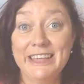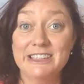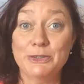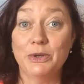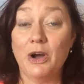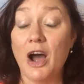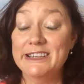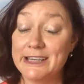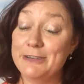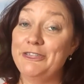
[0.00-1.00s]
thing to
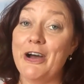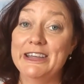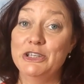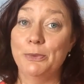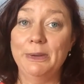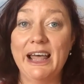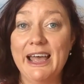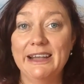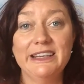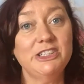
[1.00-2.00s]
identify in your
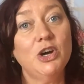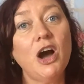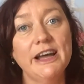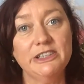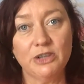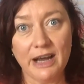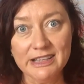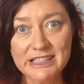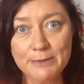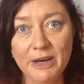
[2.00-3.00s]
plan is your ideal
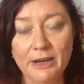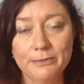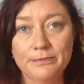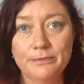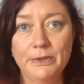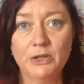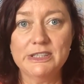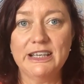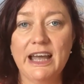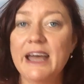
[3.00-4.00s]
customer, because
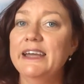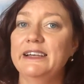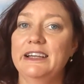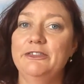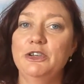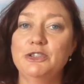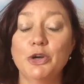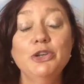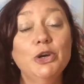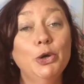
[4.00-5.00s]
again, if you
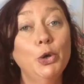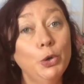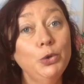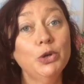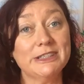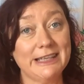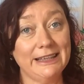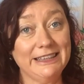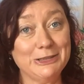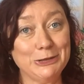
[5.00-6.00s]
don't know who you're
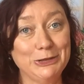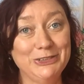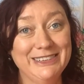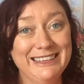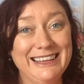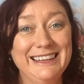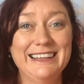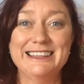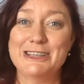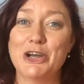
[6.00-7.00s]
selling to,
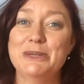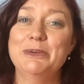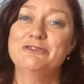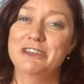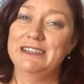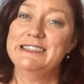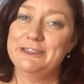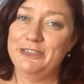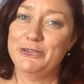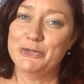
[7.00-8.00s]
then it's going to be really
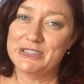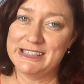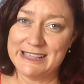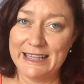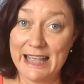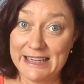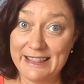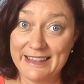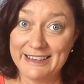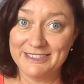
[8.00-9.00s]
difficult to sell
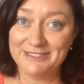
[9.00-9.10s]
anything.